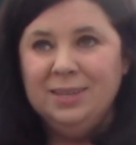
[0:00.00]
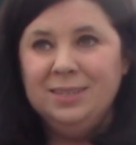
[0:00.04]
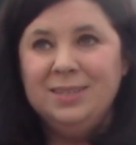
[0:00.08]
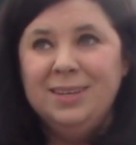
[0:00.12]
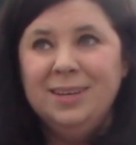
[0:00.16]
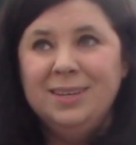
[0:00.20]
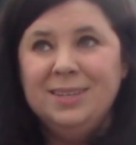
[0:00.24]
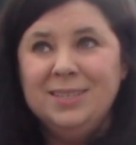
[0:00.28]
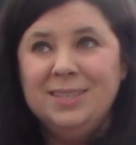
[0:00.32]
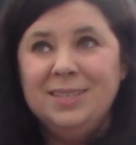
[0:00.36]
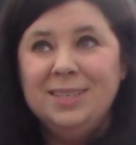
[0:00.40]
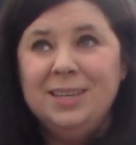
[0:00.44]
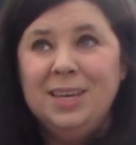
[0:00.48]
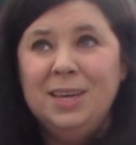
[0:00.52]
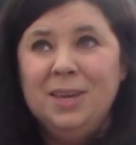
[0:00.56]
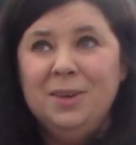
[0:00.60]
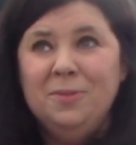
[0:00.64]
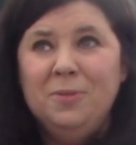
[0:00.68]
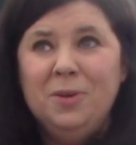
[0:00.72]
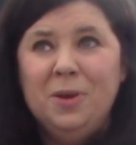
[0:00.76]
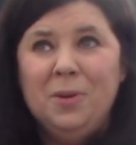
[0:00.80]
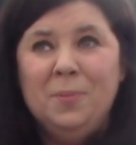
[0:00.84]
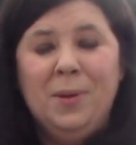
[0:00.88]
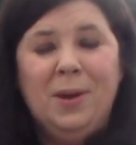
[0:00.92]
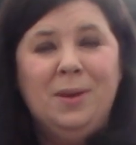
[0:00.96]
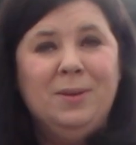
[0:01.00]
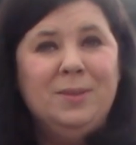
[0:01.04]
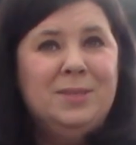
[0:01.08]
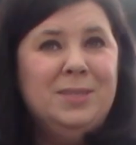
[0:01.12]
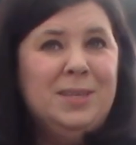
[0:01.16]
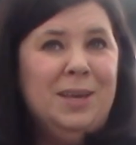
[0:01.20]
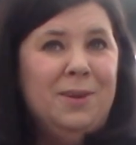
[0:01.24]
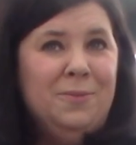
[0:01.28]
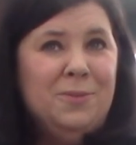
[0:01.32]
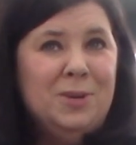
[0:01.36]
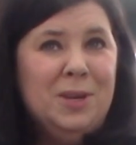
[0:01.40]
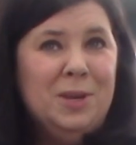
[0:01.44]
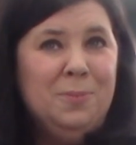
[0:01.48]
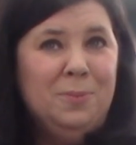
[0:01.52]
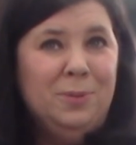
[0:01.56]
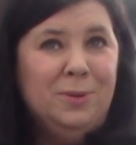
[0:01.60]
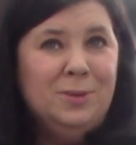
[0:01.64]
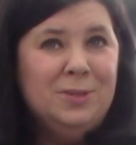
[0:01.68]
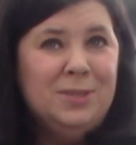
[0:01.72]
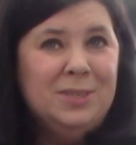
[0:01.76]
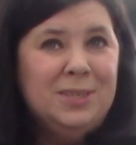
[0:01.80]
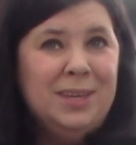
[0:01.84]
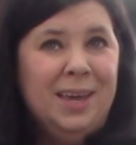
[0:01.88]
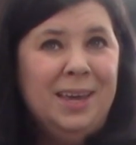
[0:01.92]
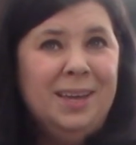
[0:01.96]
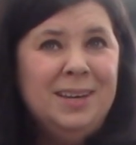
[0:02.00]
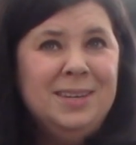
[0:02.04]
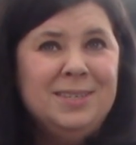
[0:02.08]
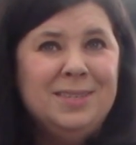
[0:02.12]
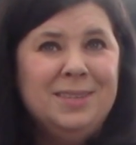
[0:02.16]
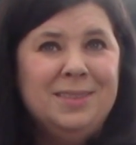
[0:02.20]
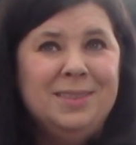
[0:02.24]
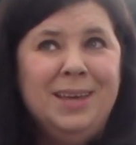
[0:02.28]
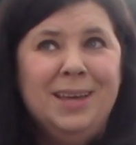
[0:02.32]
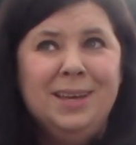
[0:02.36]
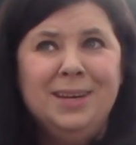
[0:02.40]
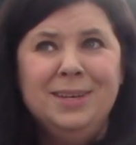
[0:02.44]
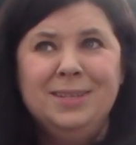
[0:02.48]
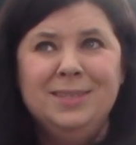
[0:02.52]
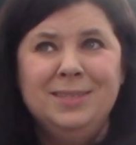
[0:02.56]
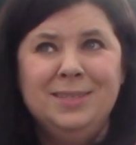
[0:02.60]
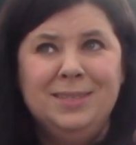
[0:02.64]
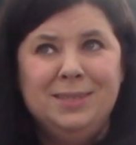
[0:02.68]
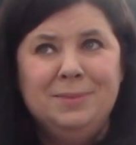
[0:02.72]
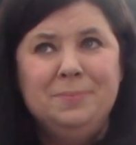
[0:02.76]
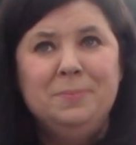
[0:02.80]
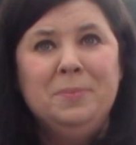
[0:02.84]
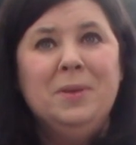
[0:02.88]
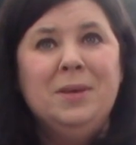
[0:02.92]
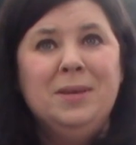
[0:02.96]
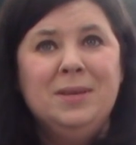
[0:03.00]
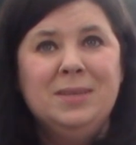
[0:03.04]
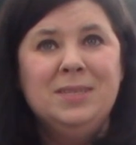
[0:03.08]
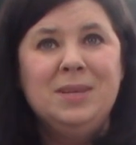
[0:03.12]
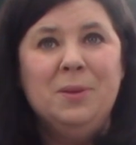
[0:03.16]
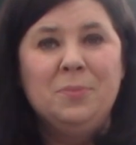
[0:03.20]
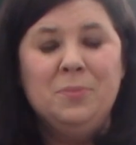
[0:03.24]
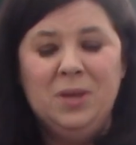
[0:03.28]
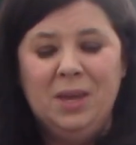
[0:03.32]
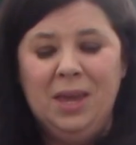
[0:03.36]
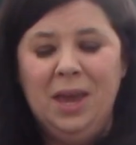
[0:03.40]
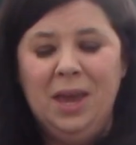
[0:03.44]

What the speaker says: does leave about 70%. That is something